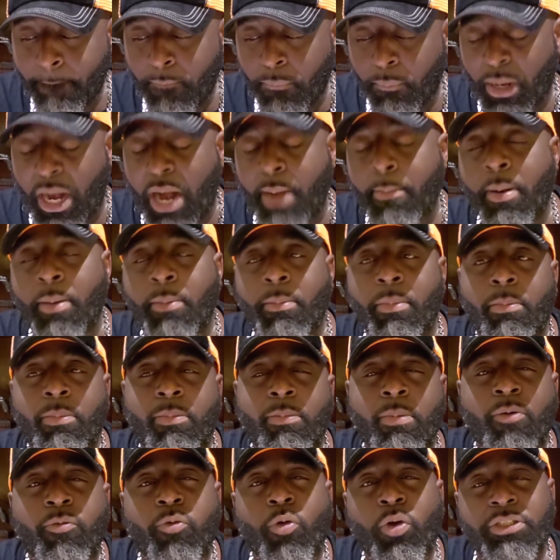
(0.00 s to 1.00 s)
But I remember
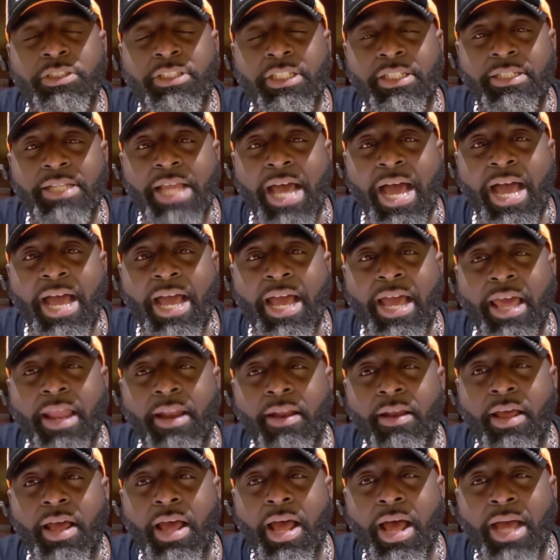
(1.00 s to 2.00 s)
before she
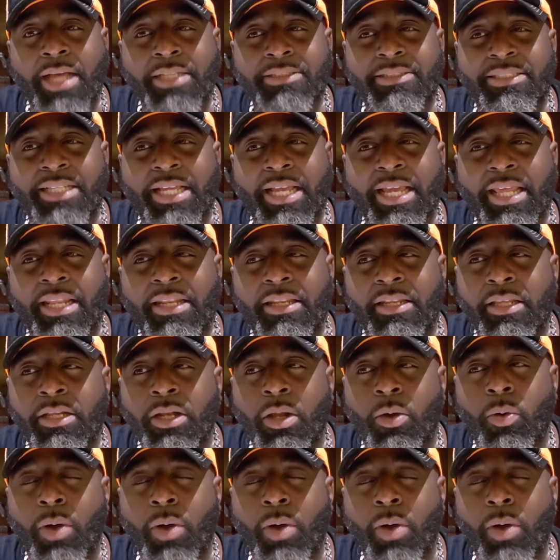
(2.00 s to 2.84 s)
died, I said,